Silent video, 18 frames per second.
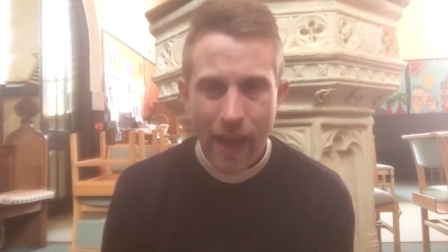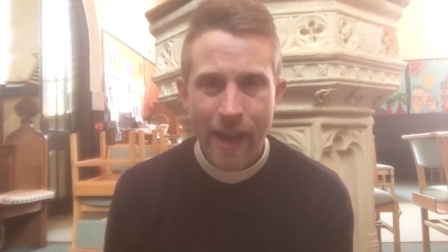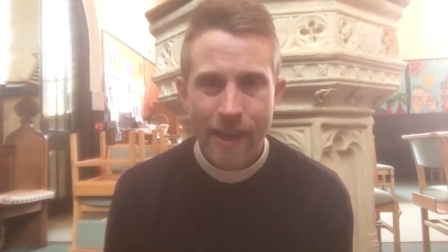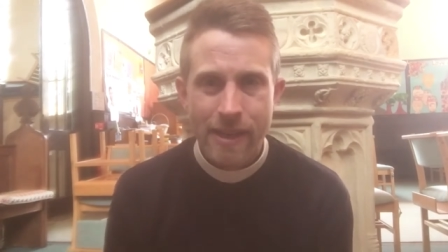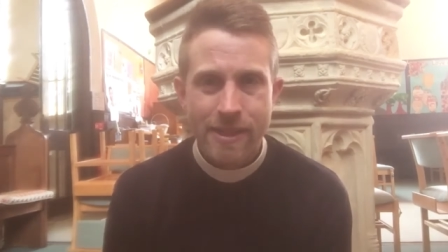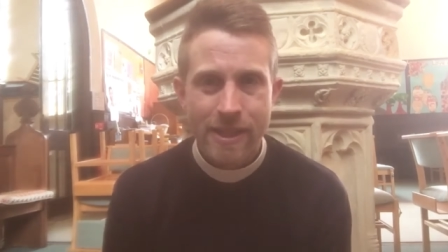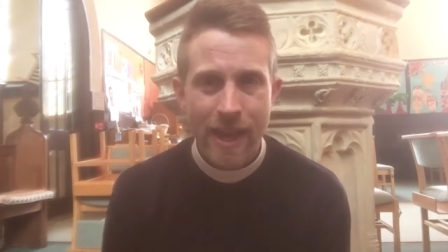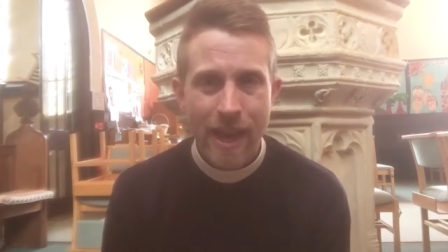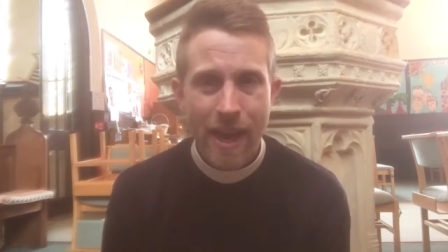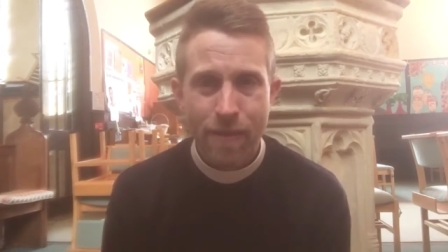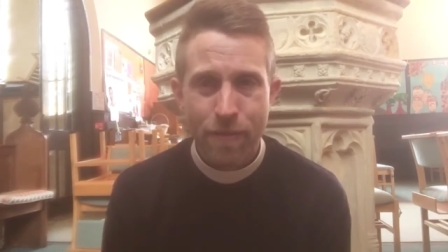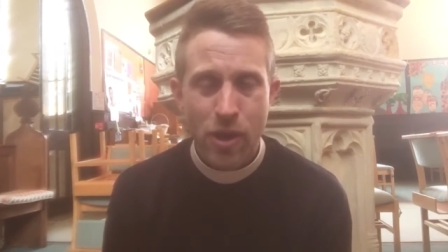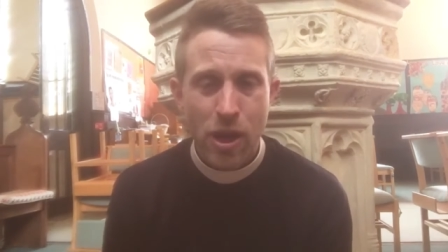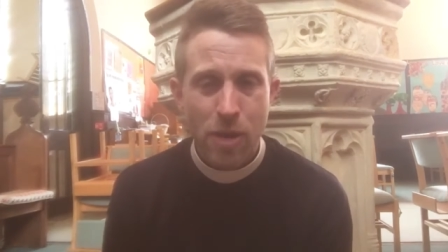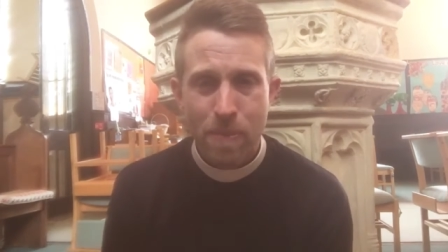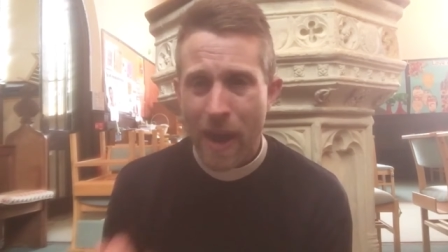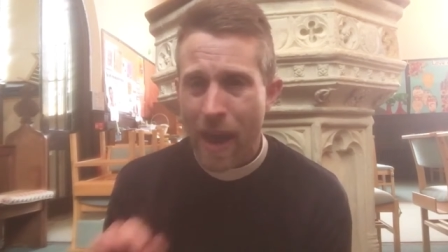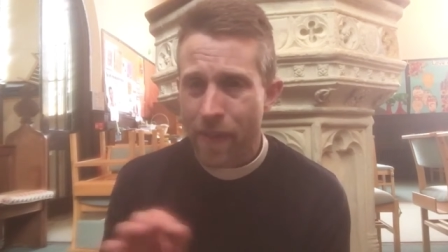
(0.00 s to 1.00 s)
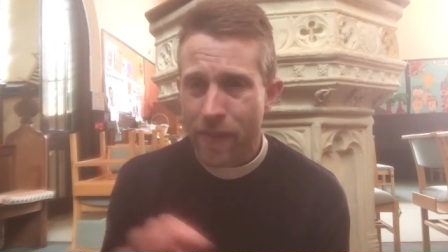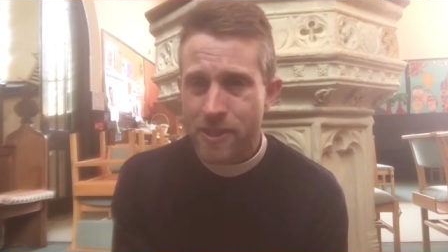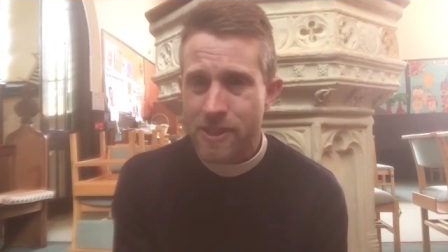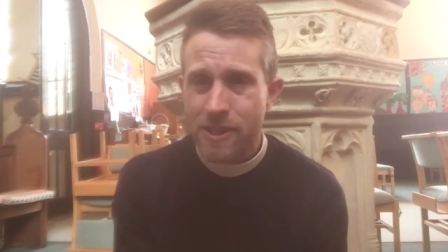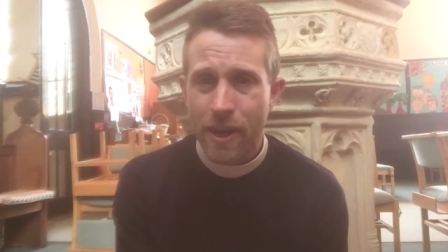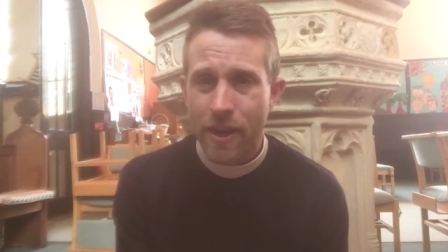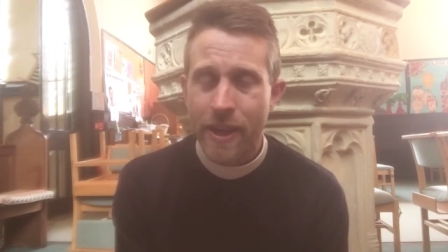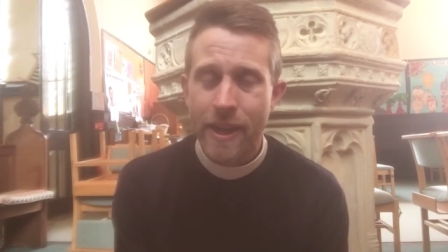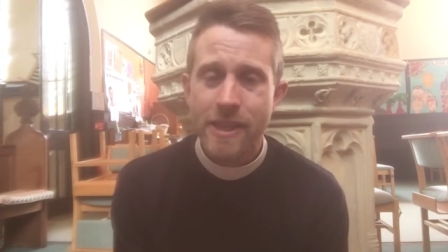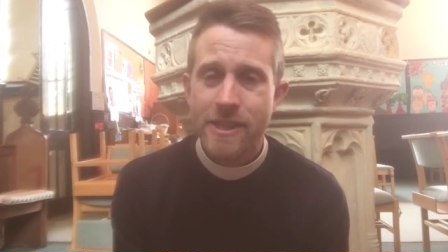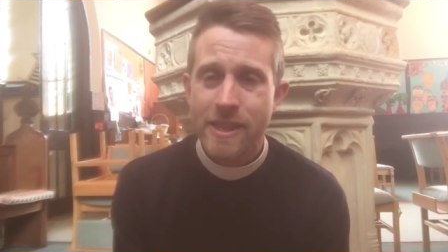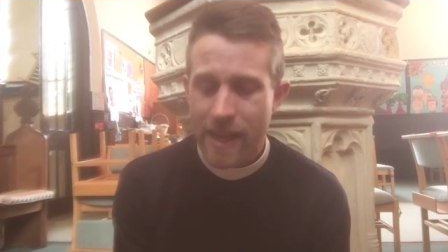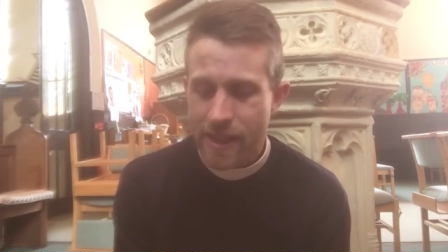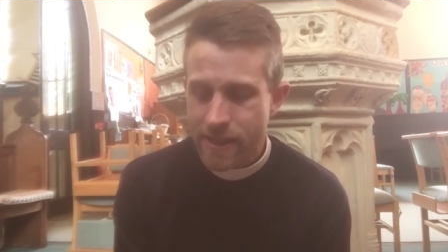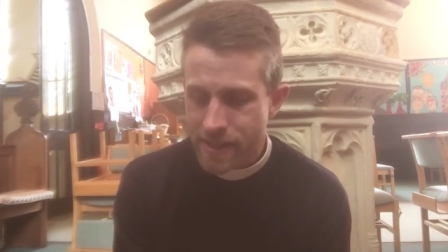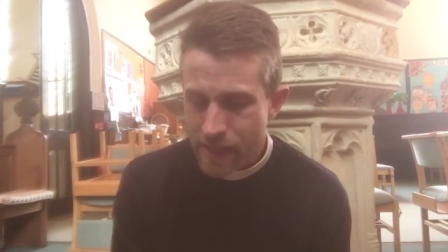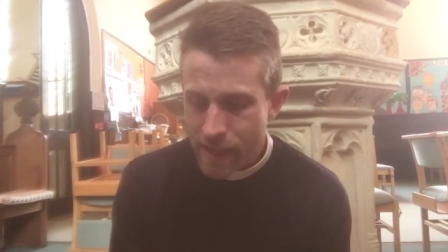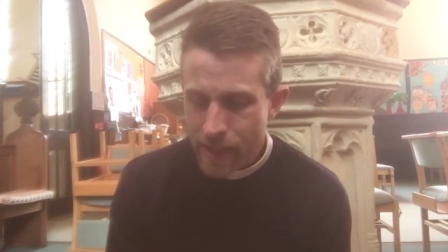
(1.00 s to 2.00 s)
and ever. And about the Son, he
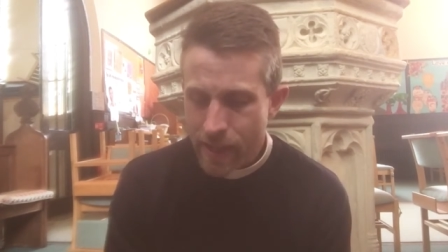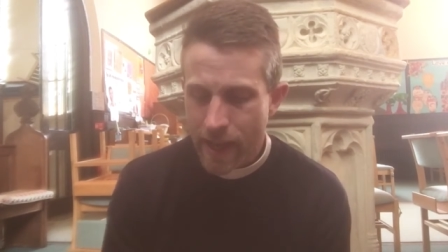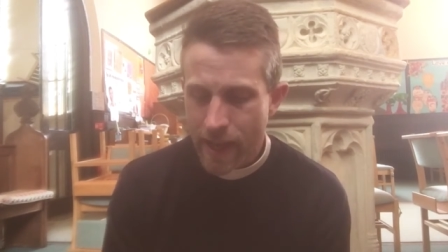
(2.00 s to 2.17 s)
says,